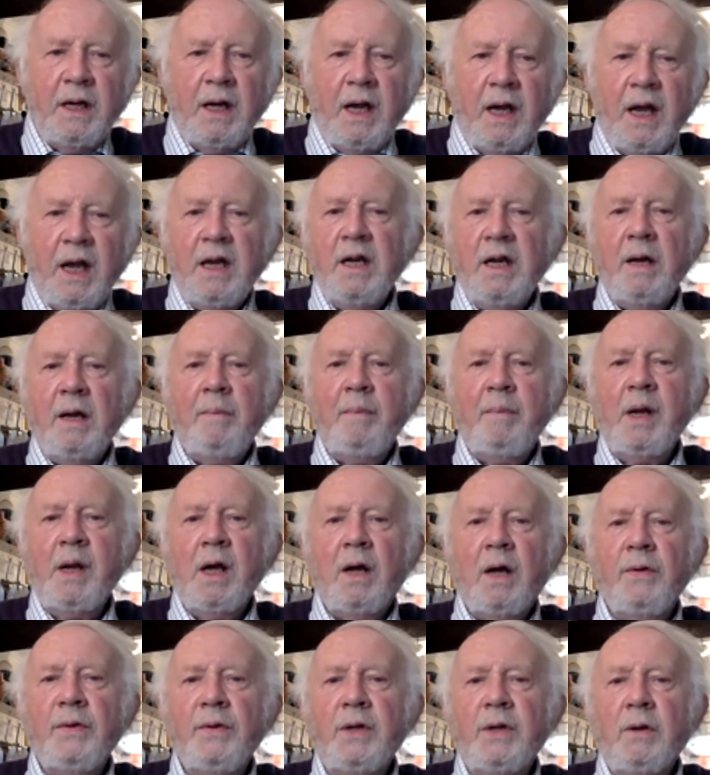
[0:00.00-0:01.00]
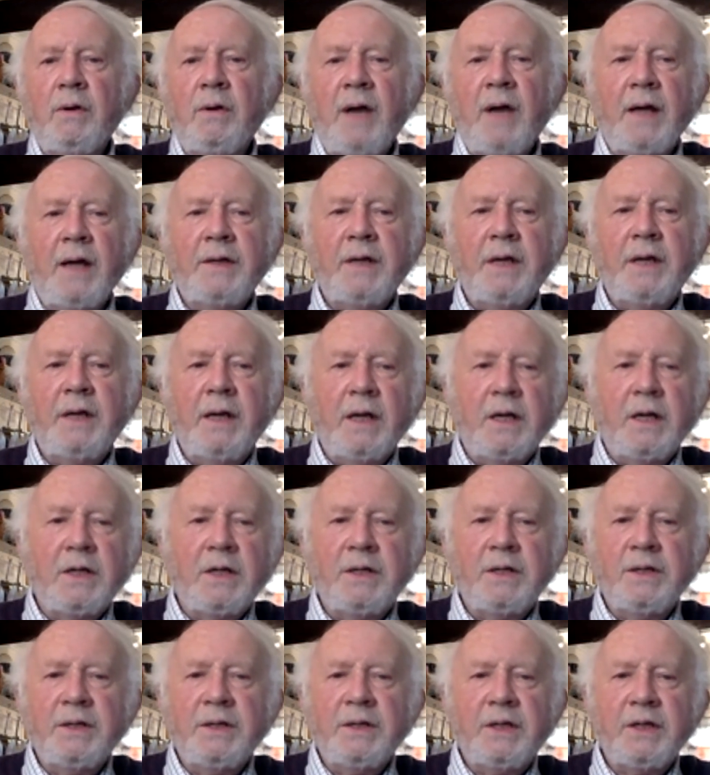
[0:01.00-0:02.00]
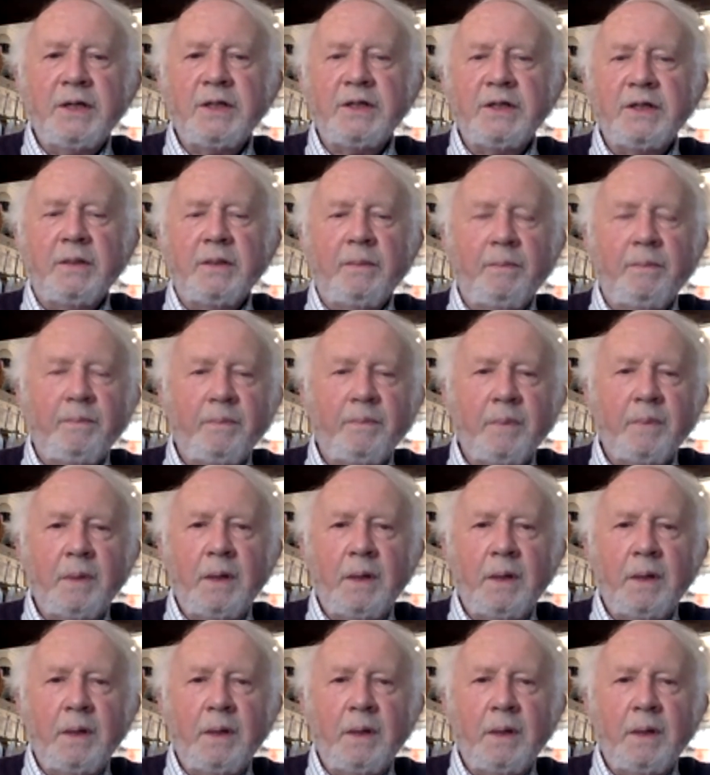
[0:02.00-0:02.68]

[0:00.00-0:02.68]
in and beyond the United Nations system.